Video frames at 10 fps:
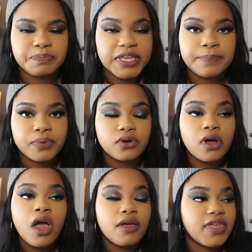
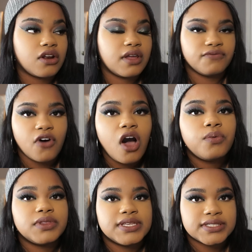people that are involved
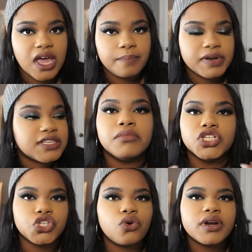with these companies,
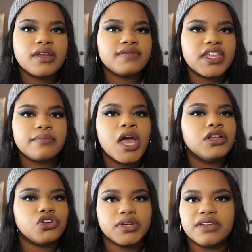majority of them
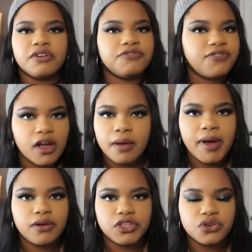don't give a fuck
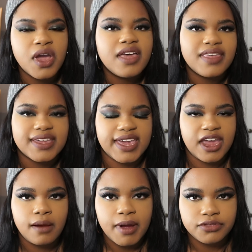about you. They
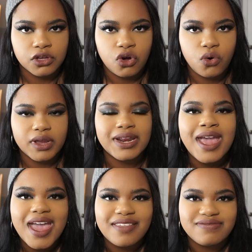care about the coin,
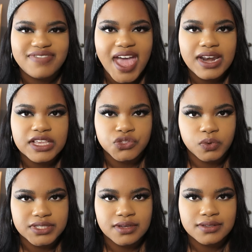and that is
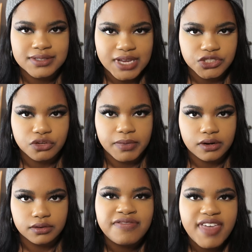what's
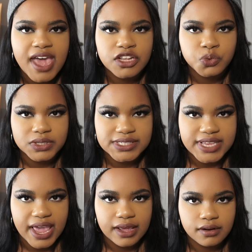detrimental. That is what's
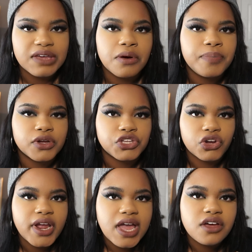sad. They will put
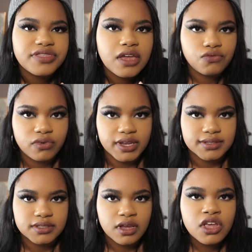your health at
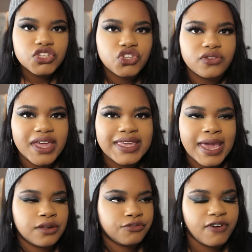risk so they
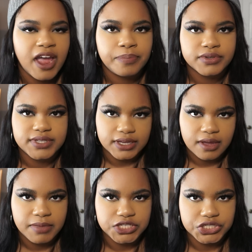gain 5%
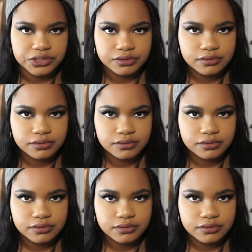commission.